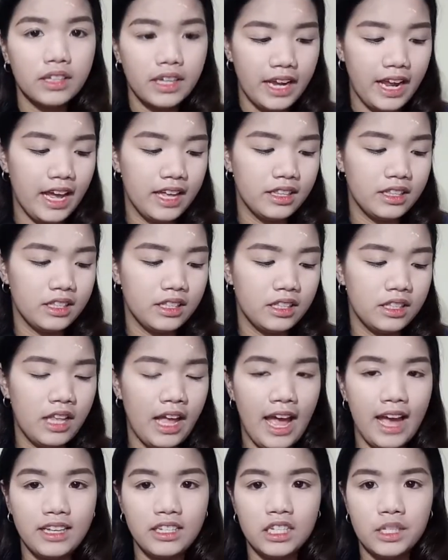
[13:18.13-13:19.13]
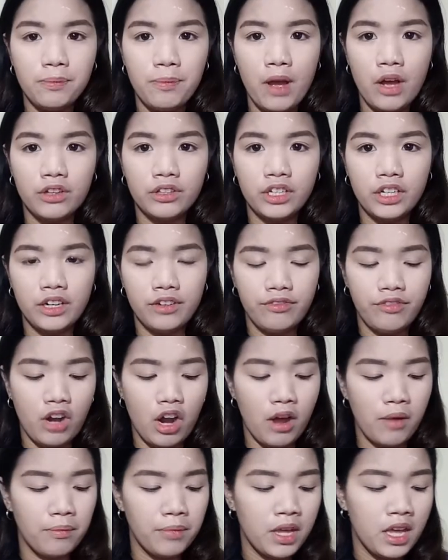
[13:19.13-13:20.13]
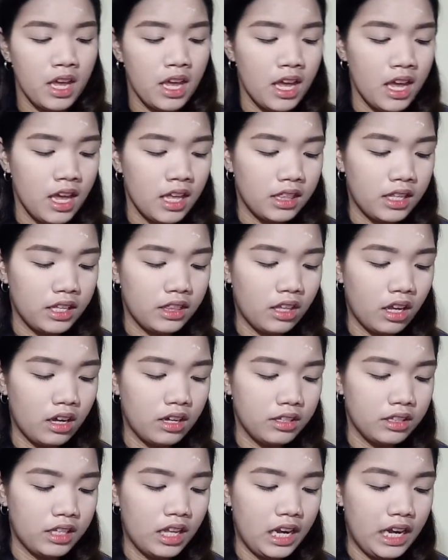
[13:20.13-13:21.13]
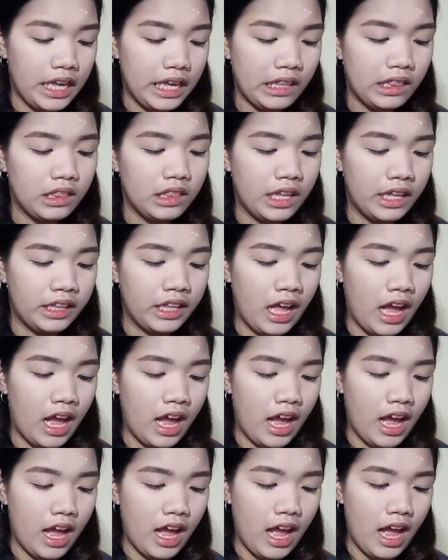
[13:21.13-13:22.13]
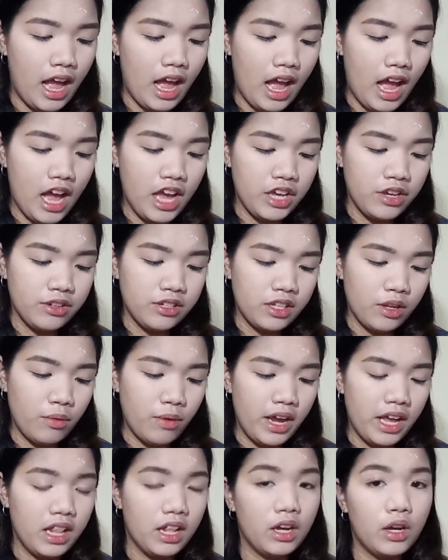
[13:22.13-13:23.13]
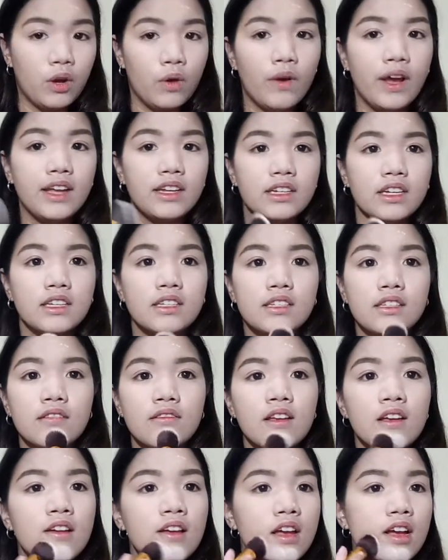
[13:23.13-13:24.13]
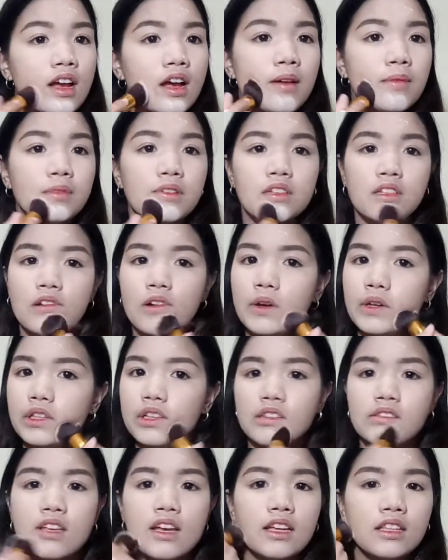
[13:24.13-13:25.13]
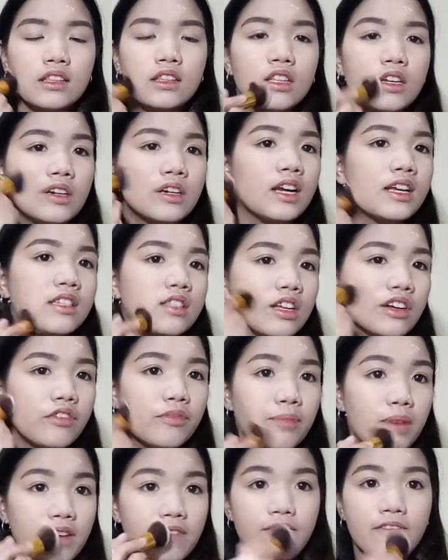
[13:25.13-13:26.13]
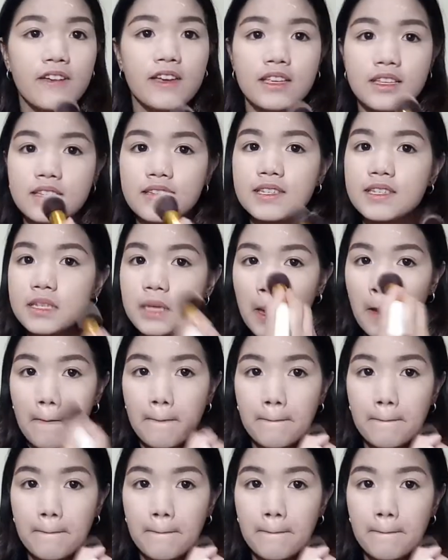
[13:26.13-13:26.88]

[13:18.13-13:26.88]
get the excess powder from the lid that I used a while ago, and I'm just going to set the rest of my face.